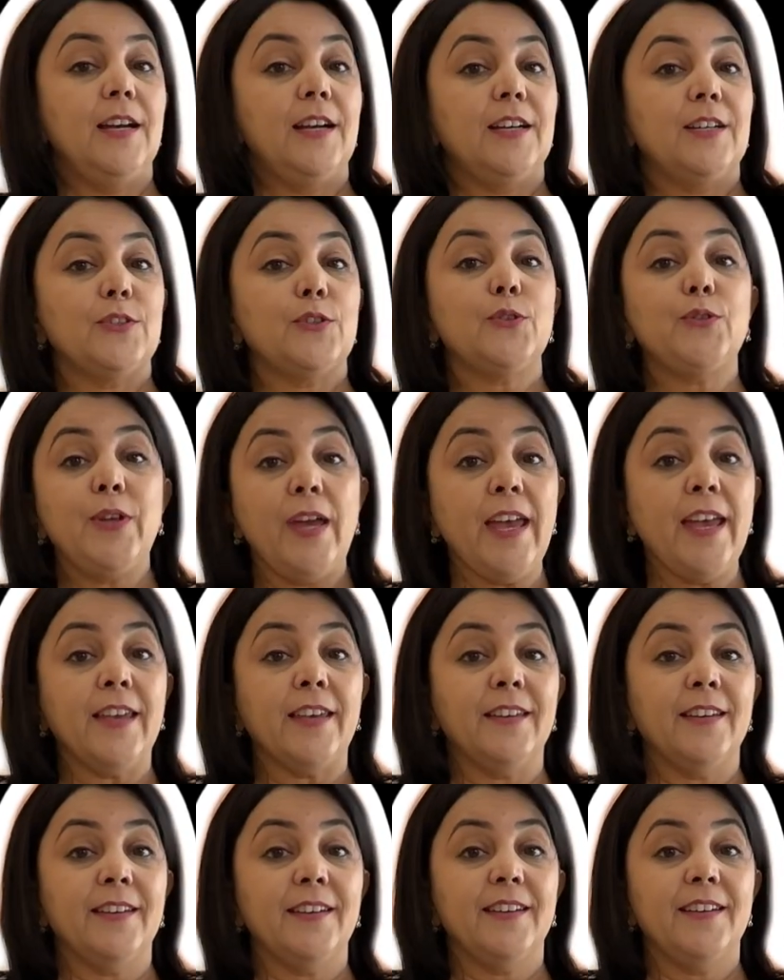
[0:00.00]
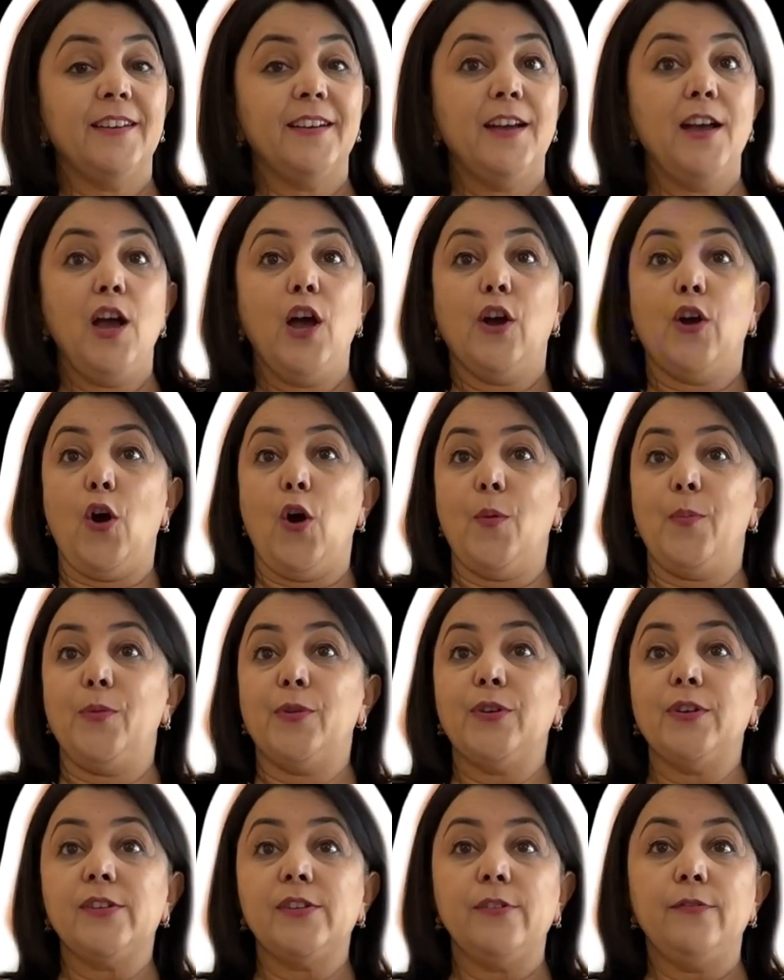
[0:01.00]
Today,
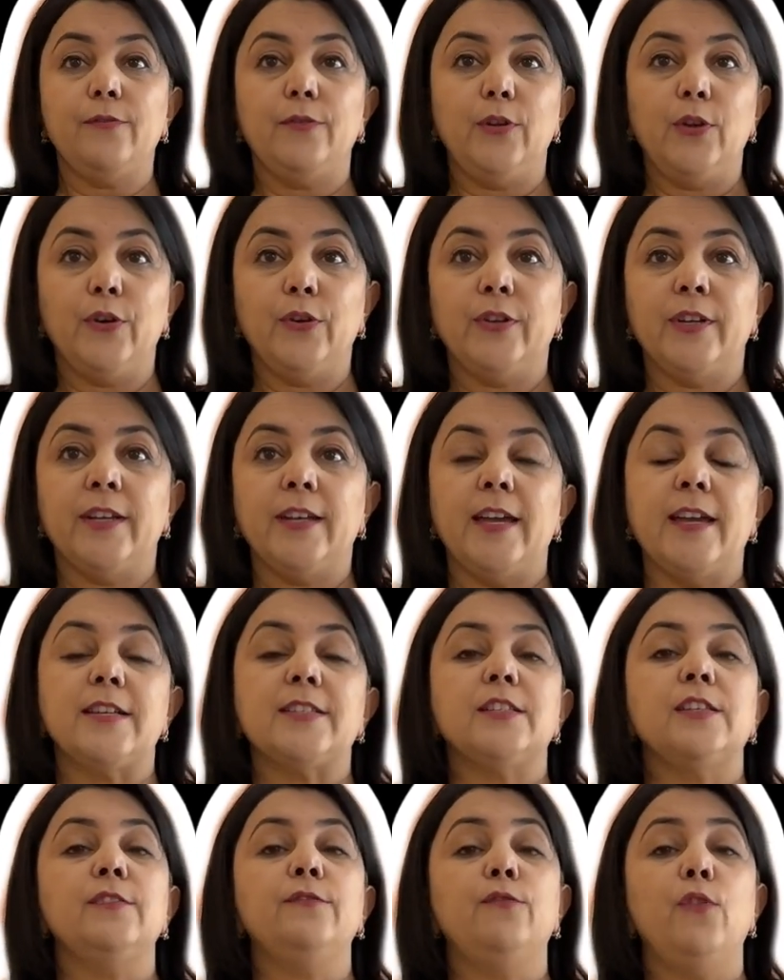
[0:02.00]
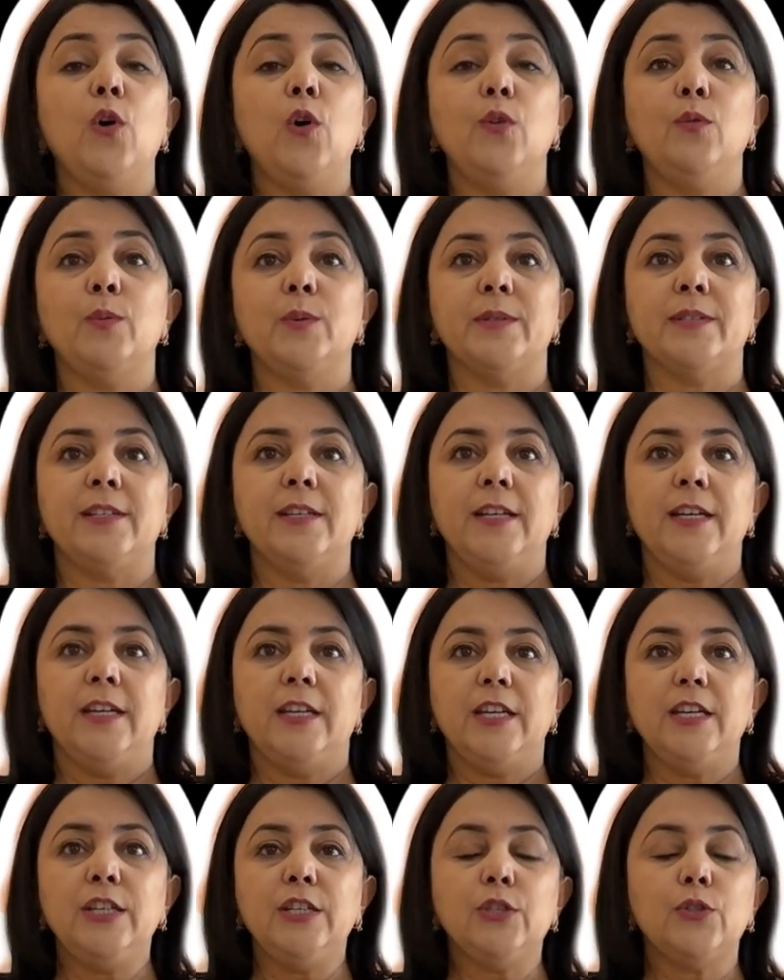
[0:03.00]
cooperative learning has evolved
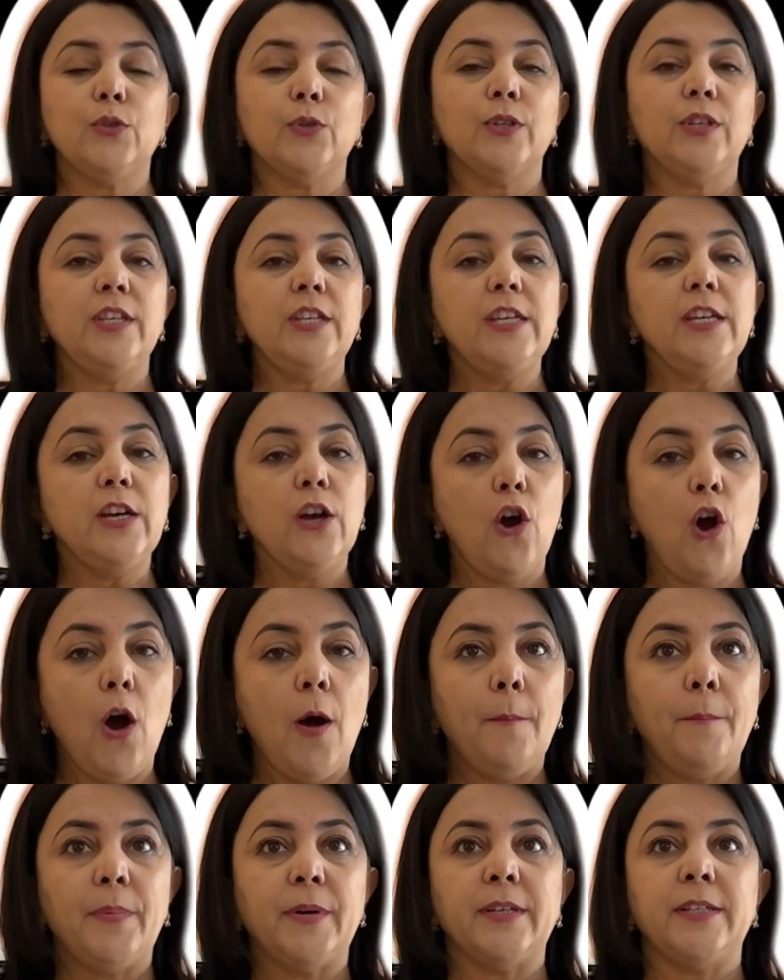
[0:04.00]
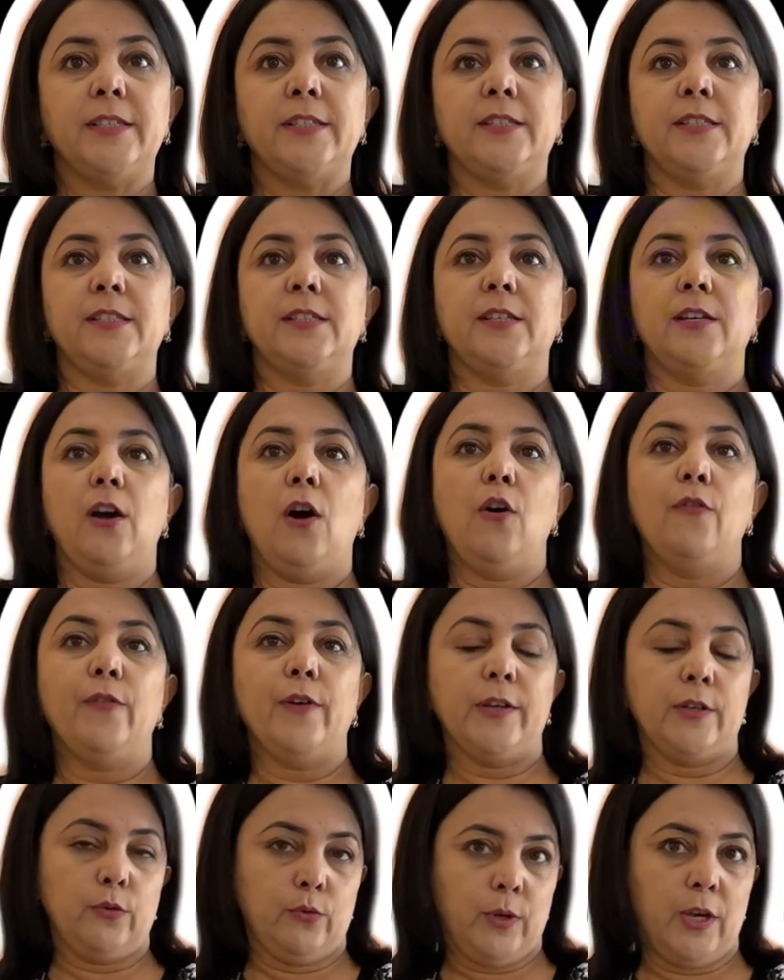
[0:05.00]
into key component of
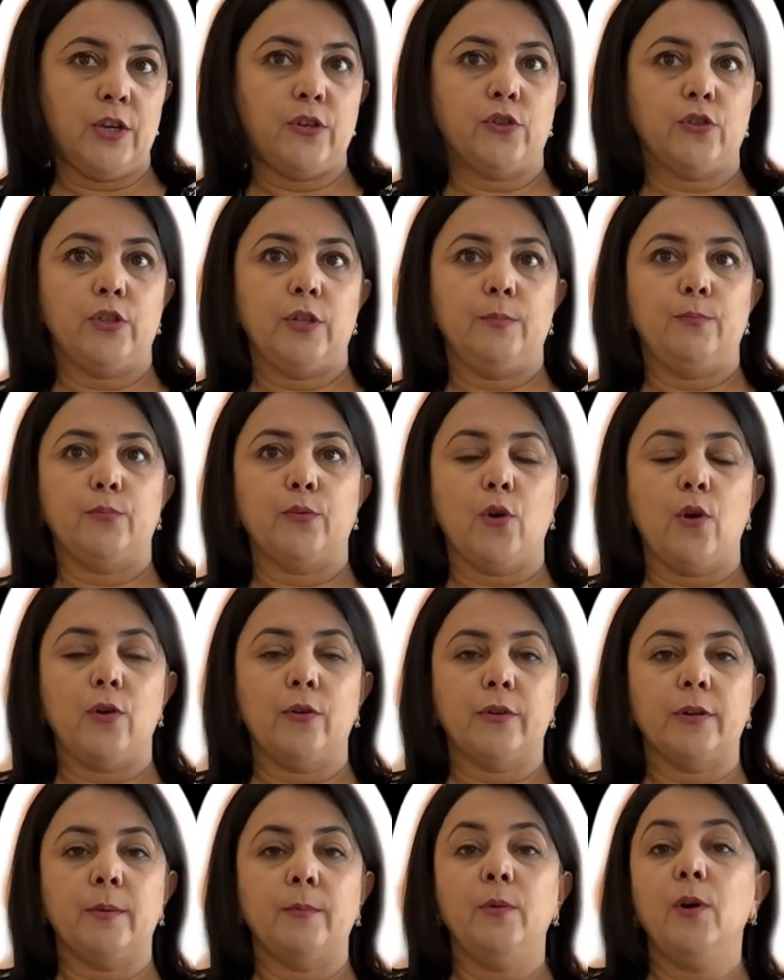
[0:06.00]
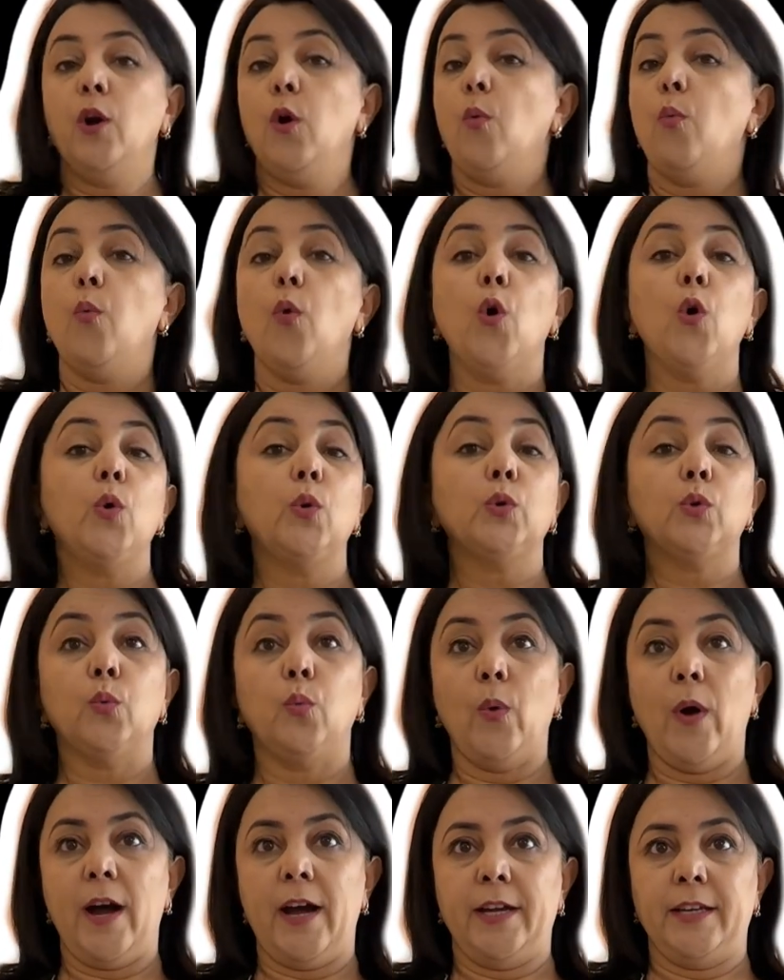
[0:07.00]
educational program
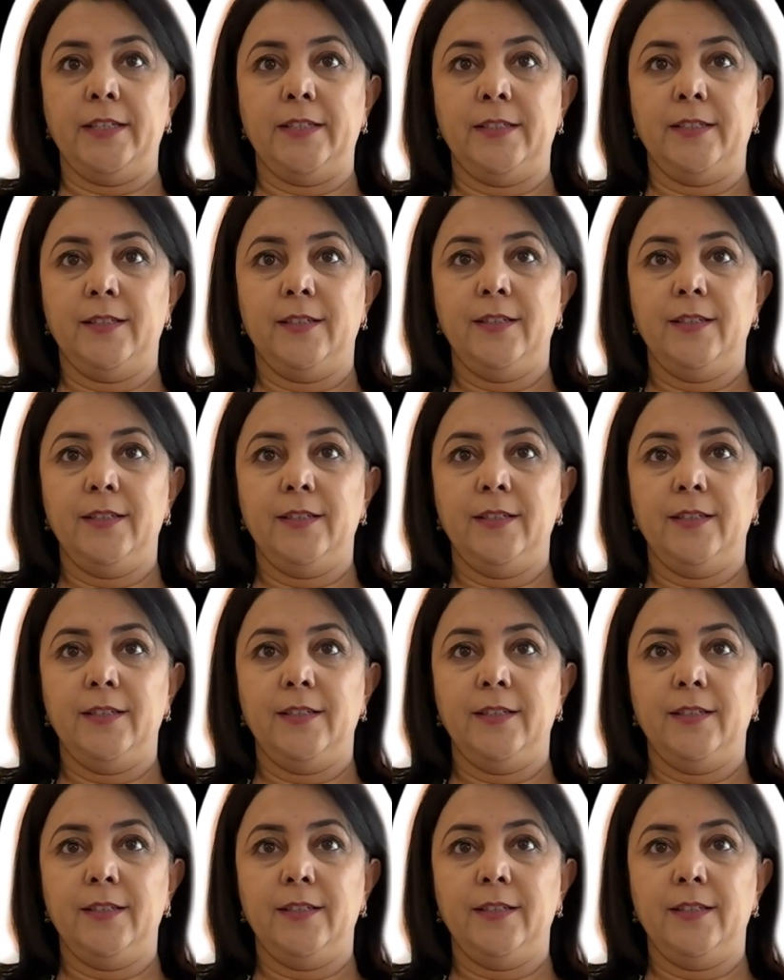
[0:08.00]
worldwide,